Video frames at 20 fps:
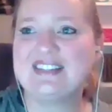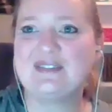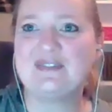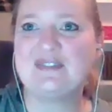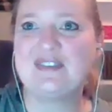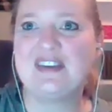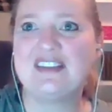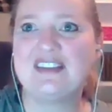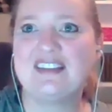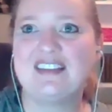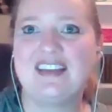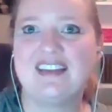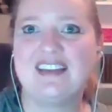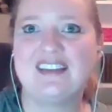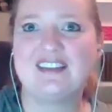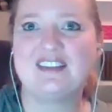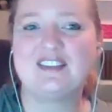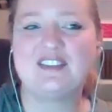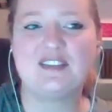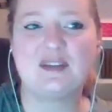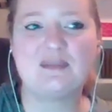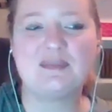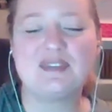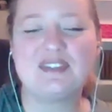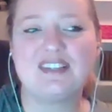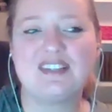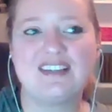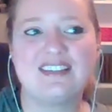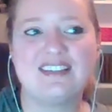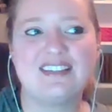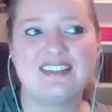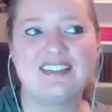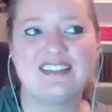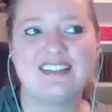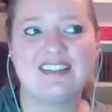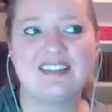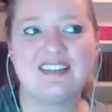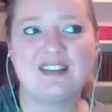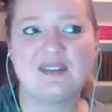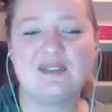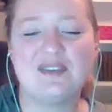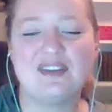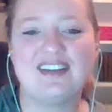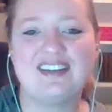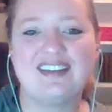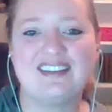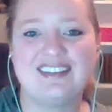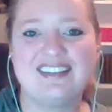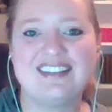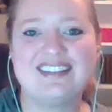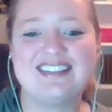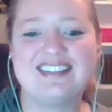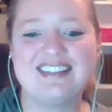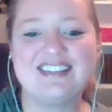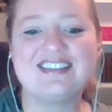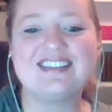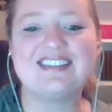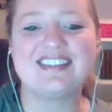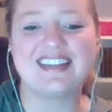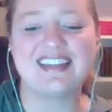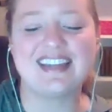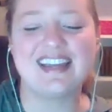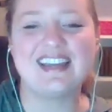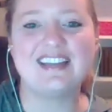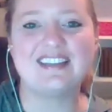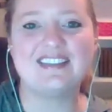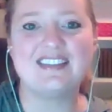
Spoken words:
a fun like jump start to the career. It's interesting.